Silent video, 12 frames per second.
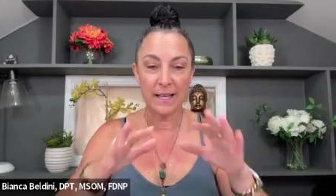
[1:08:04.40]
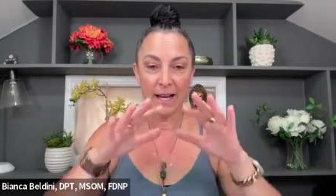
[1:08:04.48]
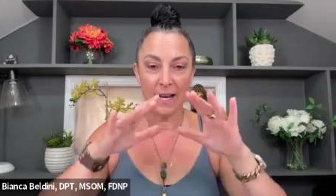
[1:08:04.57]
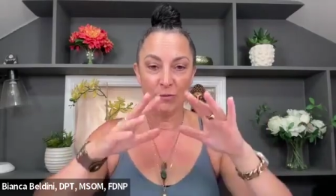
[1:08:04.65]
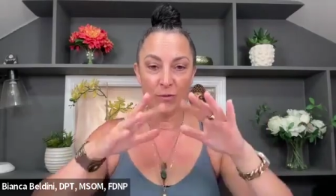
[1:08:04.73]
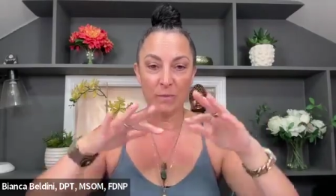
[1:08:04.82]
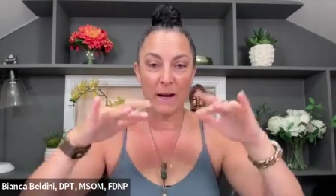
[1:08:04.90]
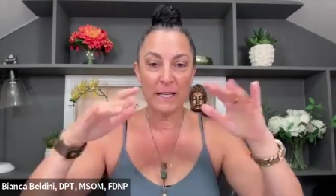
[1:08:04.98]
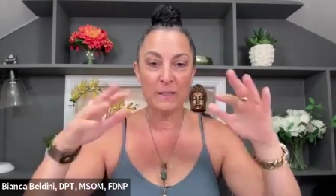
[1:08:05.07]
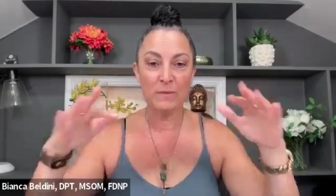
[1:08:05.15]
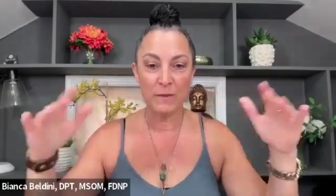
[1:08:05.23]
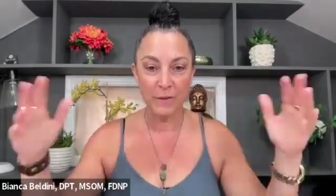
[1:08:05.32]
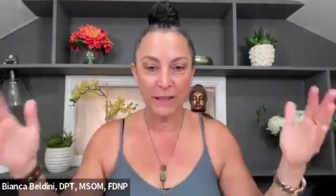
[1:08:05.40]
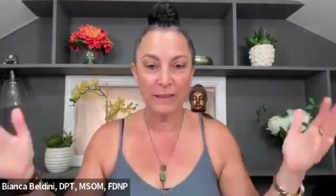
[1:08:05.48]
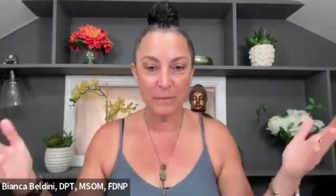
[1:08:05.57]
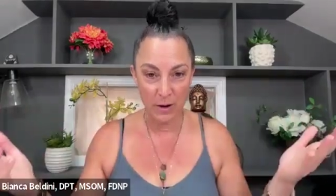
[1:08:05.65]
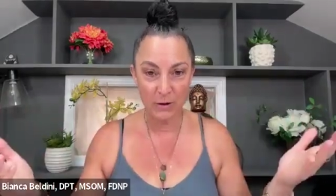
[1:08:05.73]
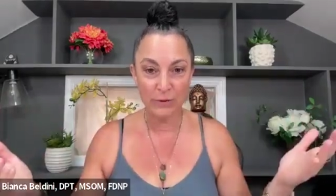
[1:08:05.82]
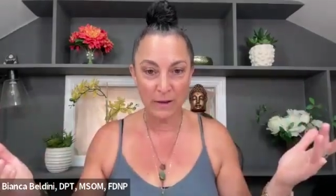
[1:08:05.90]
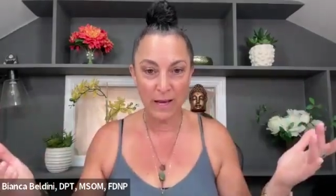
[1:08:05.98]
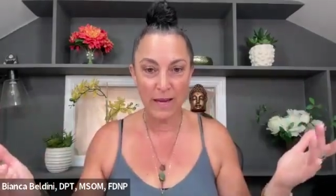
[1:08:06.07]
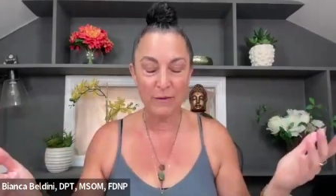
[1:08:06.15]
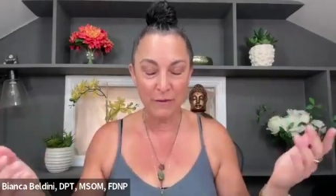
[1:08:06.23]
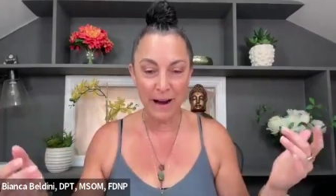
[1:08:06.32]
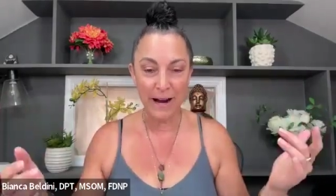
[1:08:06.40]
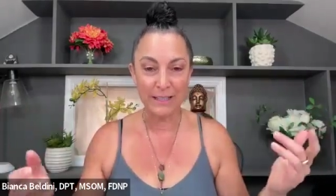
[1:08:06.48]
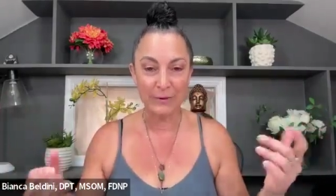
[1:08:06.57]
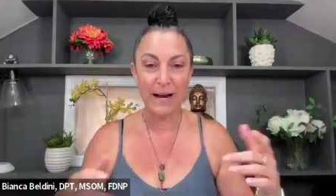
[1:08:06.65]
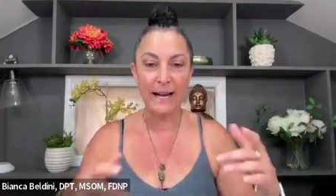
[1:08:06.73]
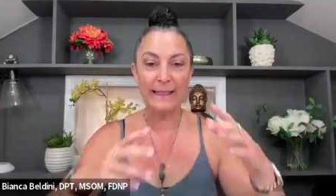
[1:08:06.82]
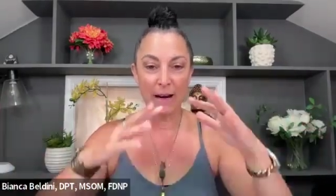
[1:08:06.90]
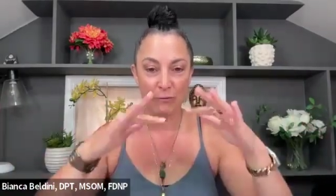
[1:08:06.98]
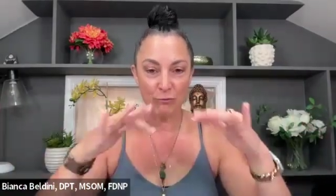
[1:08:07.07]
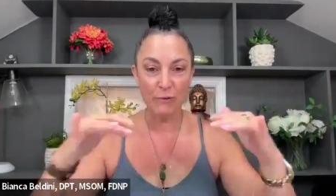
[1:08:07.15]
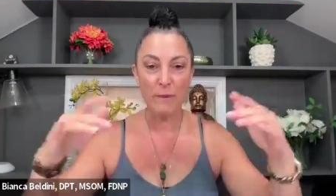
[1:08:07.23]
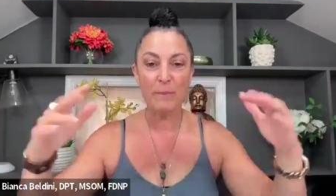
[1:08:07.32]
it's like, it reminds me of like the butterfly effect, right? That